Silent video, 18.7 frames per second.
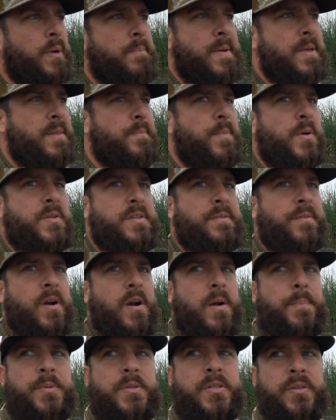we made the most of
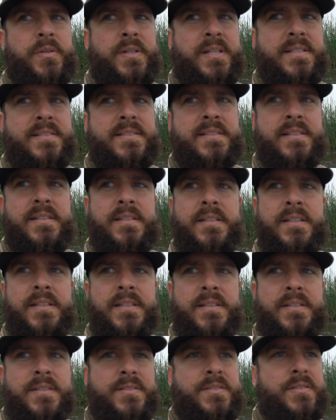our opportunities.
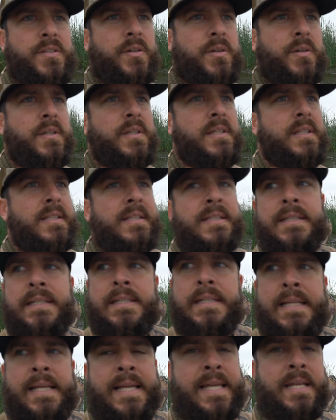So
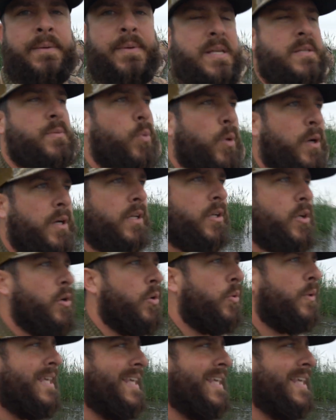anyways, we're gonna go